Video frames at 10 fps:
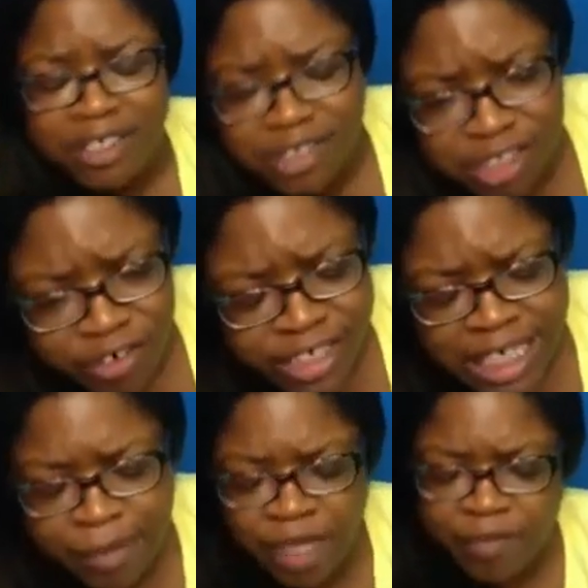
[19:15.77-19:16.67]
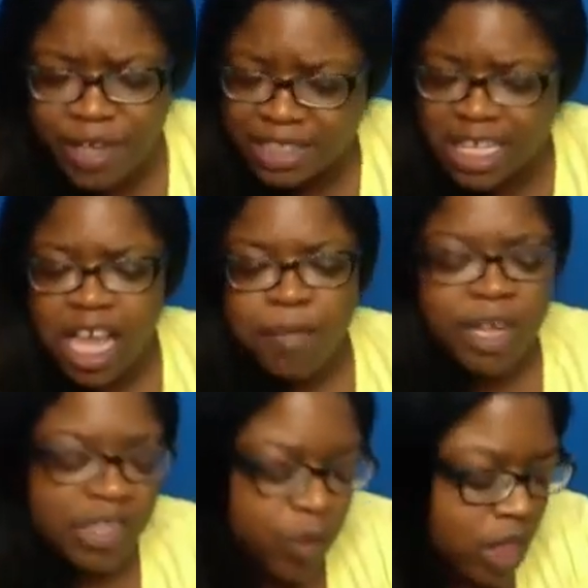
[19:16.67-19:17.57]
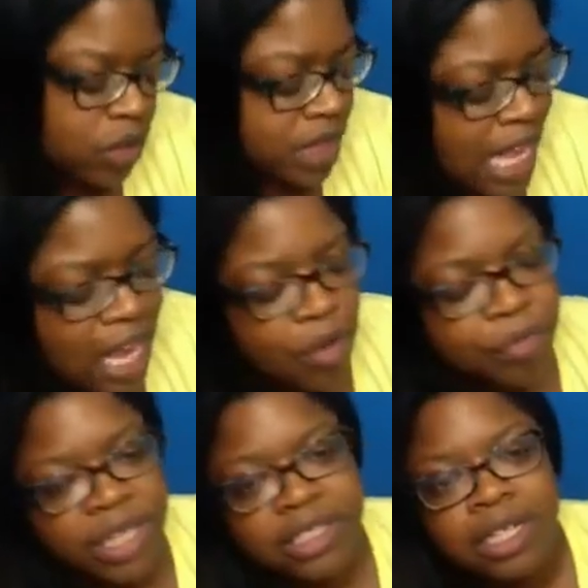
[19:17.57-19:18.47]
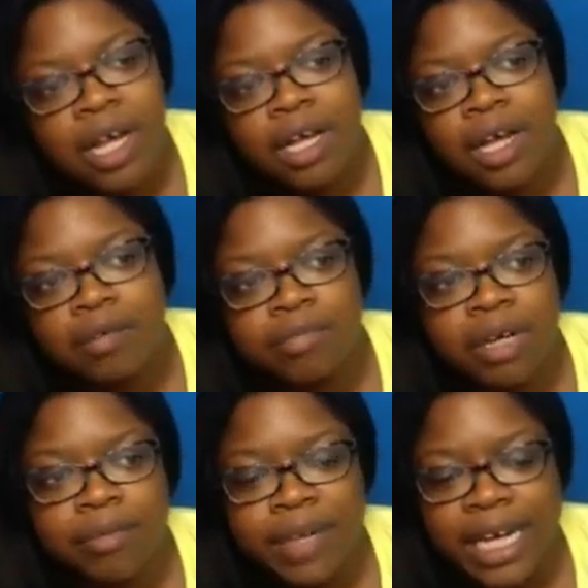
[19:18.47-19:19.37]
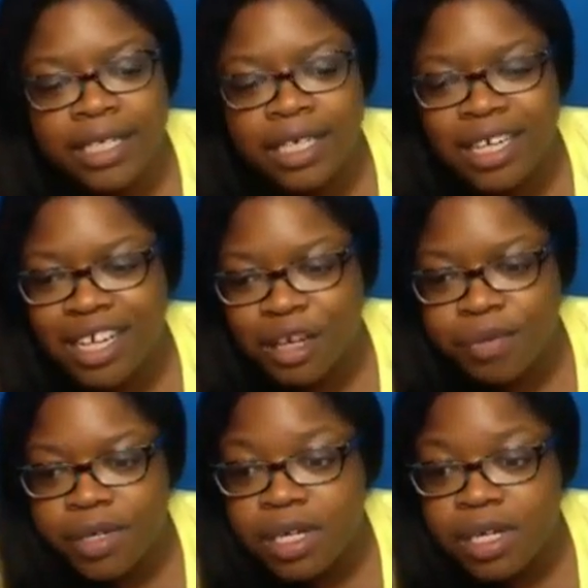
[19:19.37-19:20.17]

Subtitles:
So it's a great time to invest because what goes down must come back up.